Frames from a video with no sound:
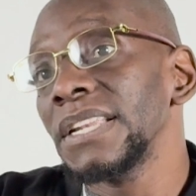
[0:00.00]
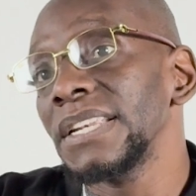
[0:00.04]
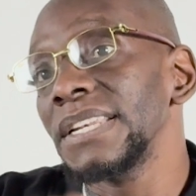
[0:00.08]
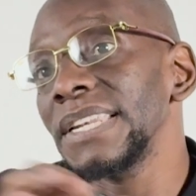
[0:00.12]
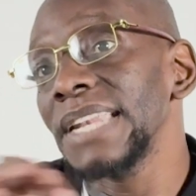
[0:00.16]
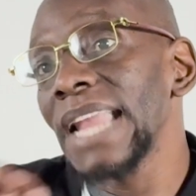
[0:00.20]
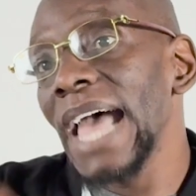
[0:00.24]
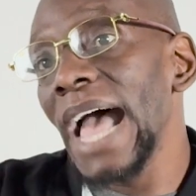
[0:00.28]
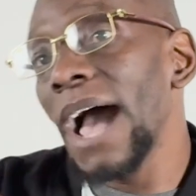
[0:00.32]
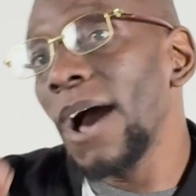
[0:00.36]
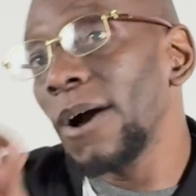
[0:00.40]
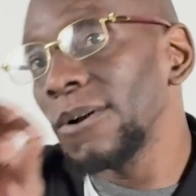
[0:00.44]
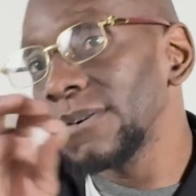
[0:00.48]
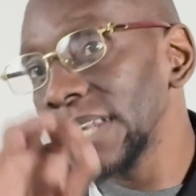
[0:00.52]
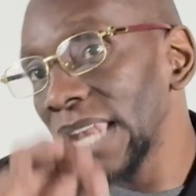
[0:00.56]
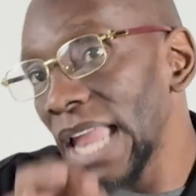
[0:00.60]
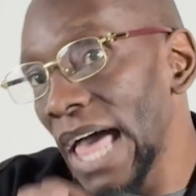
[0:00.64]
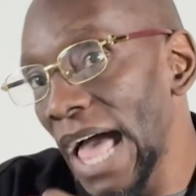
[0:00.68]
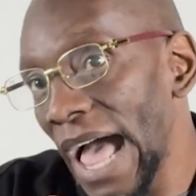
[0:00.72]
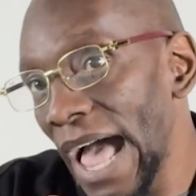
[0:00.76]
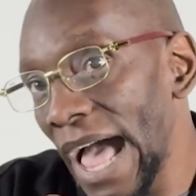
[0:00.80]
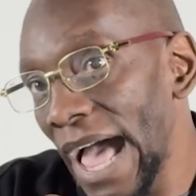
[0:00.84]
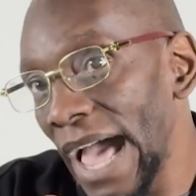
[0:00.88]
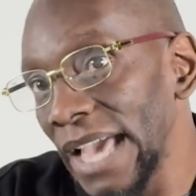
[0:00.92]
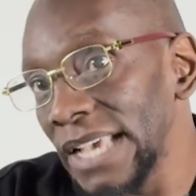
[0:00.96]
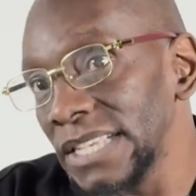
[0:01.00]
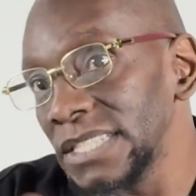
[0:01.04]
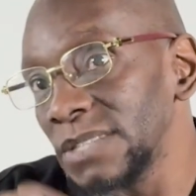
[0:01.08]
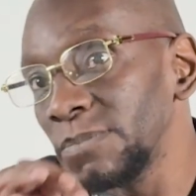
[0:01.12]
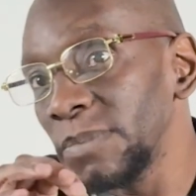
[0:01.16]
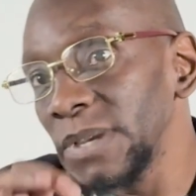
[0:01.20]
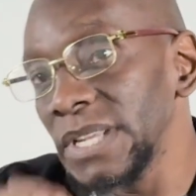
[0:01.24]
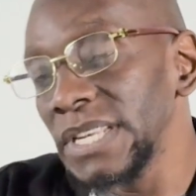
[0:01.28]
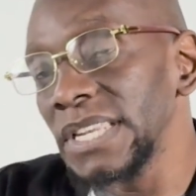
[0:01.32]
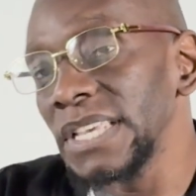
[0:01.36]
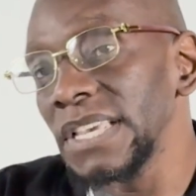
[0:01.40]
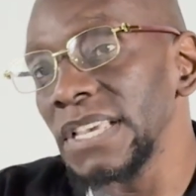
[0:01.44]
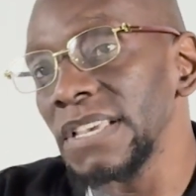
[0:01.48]
now lies
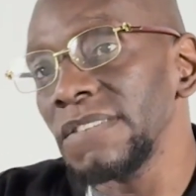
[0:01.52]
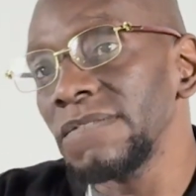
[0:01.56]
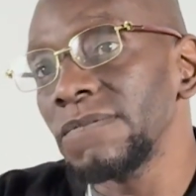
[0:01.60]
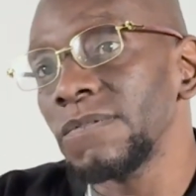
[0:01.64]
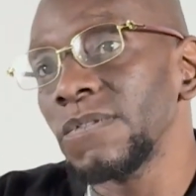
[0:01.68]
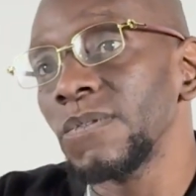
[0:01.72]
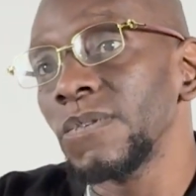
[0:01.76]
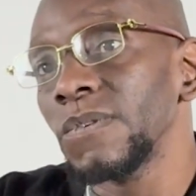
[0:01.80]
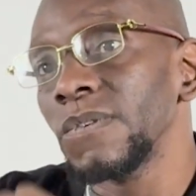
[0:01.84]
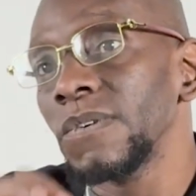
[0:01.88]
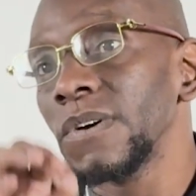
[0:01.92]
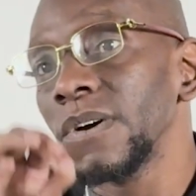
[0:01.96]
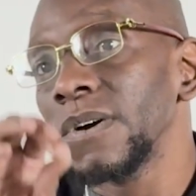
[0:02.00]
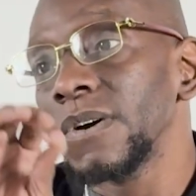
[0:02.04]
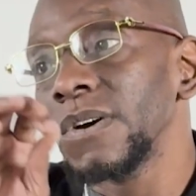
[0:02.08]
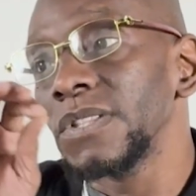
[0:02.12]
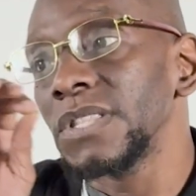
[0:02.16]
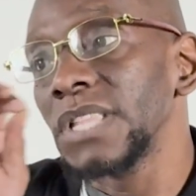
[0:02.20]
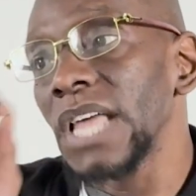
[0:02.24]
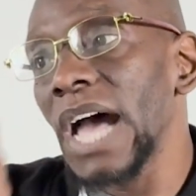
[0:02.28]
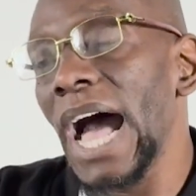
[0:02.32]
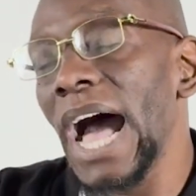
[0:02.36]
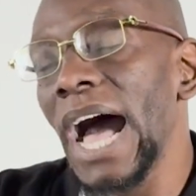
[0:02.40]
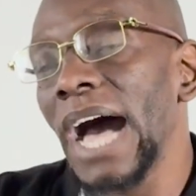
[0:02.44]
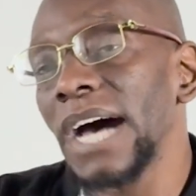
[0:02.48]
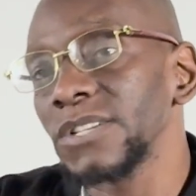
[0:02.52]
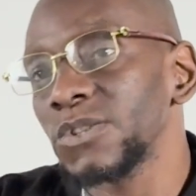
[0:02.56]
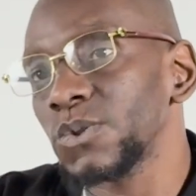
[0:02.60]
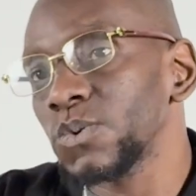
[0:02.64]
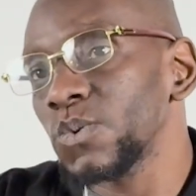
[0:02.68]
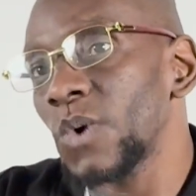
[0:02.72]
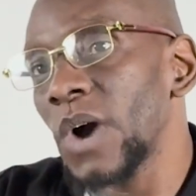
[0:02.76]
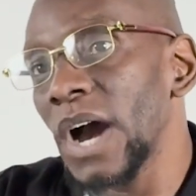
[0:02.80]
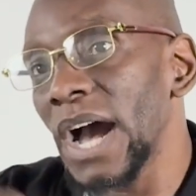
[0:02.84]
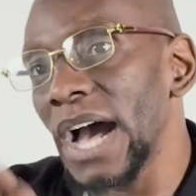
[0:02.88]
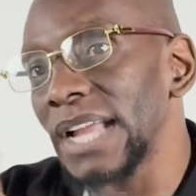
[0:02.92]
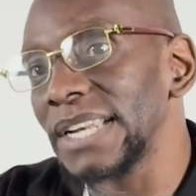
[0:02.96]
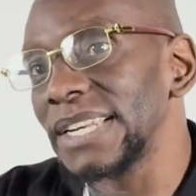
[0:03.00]
beneath the
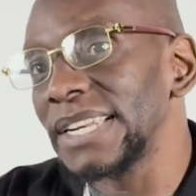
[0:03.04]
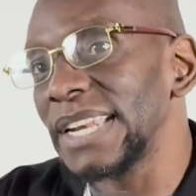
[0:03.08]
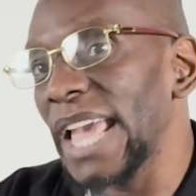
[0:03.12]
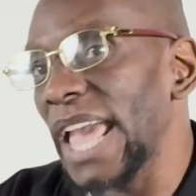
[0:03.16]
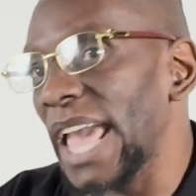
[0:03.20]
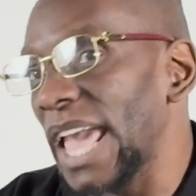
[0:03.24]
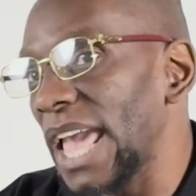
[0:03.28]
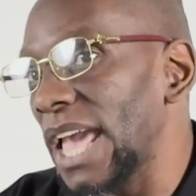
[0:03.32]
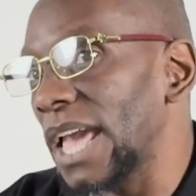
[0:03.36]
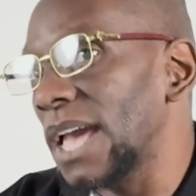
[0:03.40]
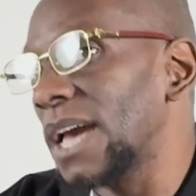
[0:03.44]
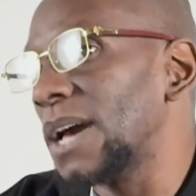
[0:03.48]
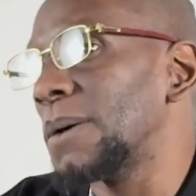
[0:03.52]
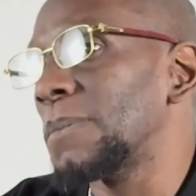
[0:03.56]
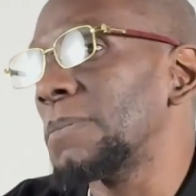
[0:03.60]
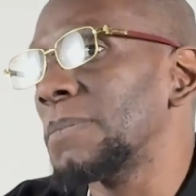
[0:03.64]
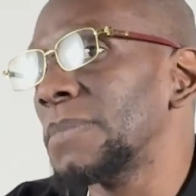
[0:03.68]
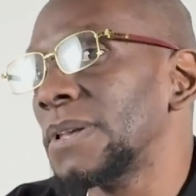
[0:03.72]
Aswan Dam